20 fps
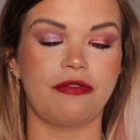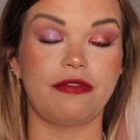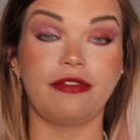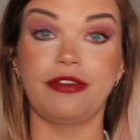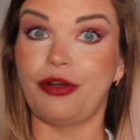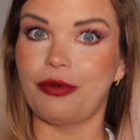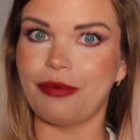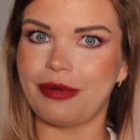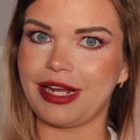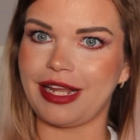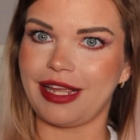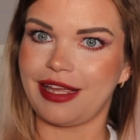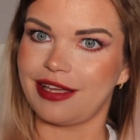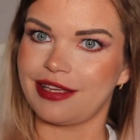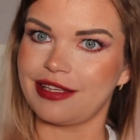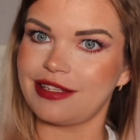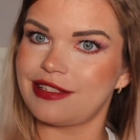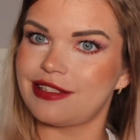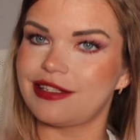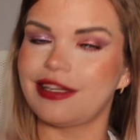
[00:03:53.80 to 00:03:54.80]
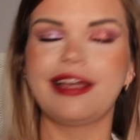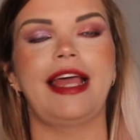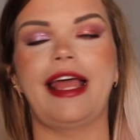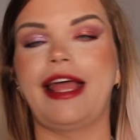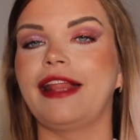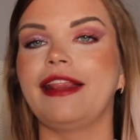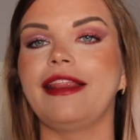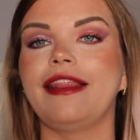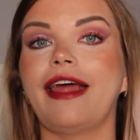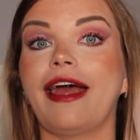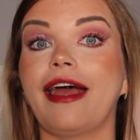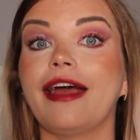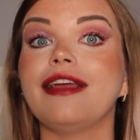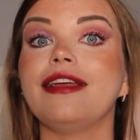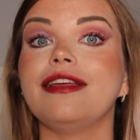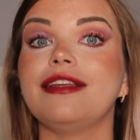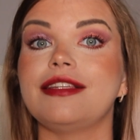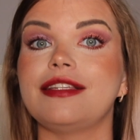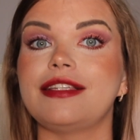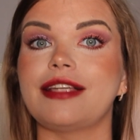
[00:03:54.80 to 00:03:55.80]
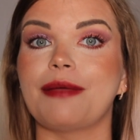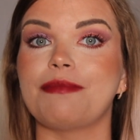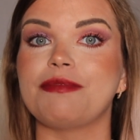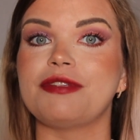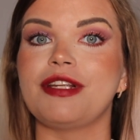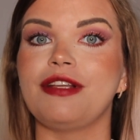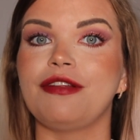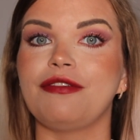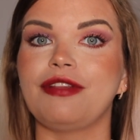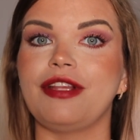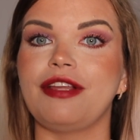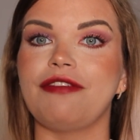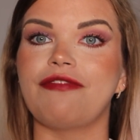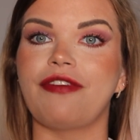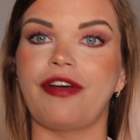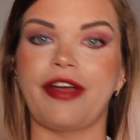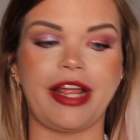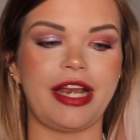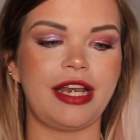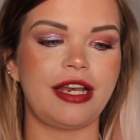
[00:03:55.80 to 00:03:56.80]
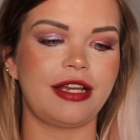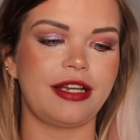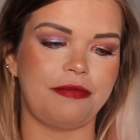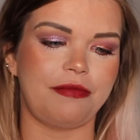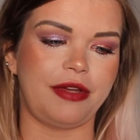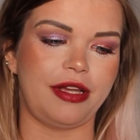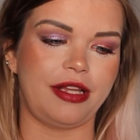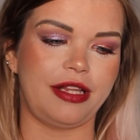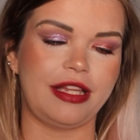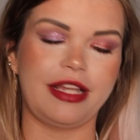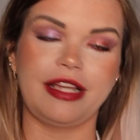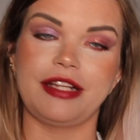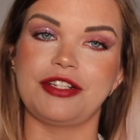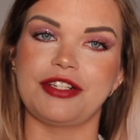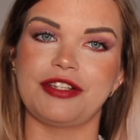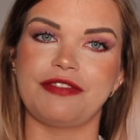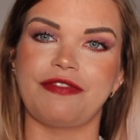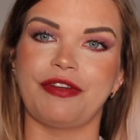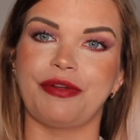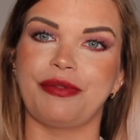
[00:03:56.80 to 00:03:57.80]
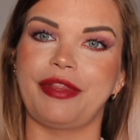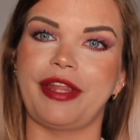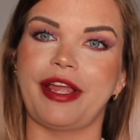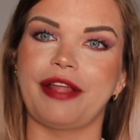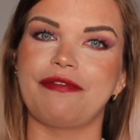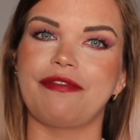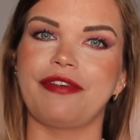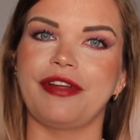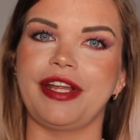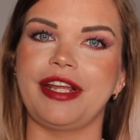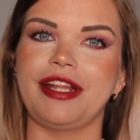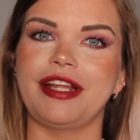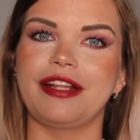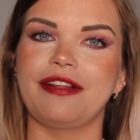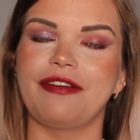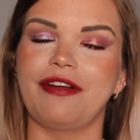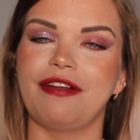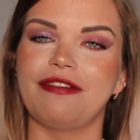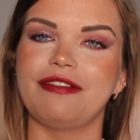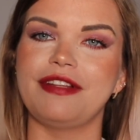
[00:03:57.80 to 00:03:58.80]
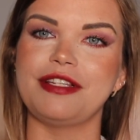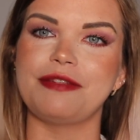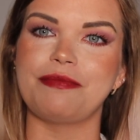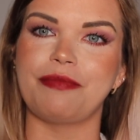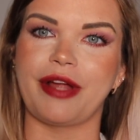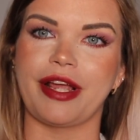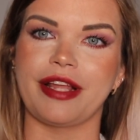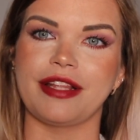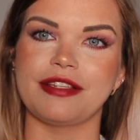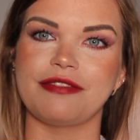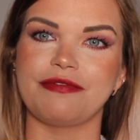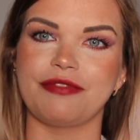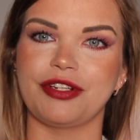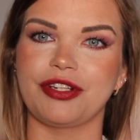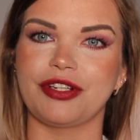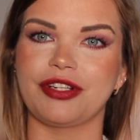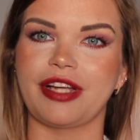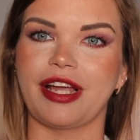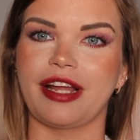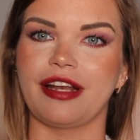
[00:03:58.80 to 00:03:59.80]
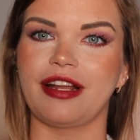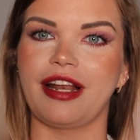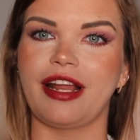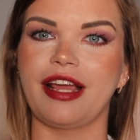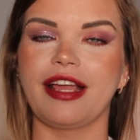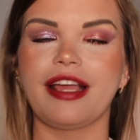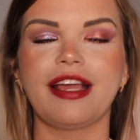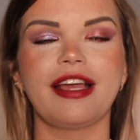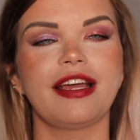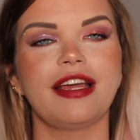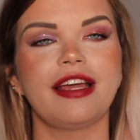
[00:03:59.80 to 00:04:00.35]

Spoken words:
nobody is, and that is absolutely fine. But I just found that funny that all of these brands were kind of